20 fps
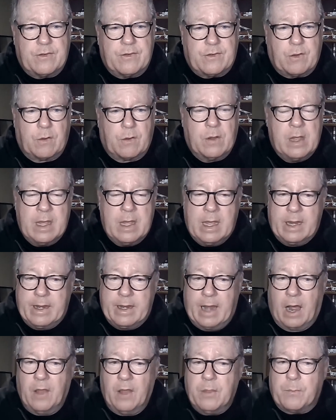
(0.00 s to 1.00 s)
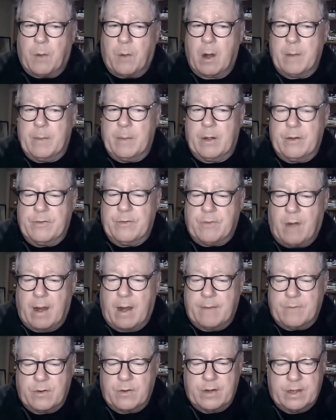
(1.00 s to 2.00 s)
So now the primary
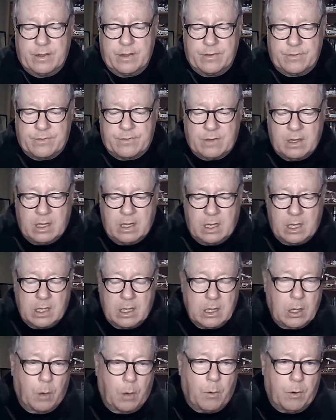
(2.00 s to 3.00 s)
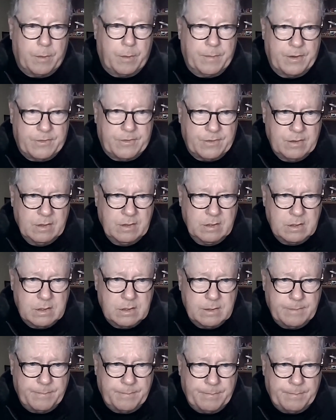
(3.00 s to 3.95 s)
driver is lower emissions,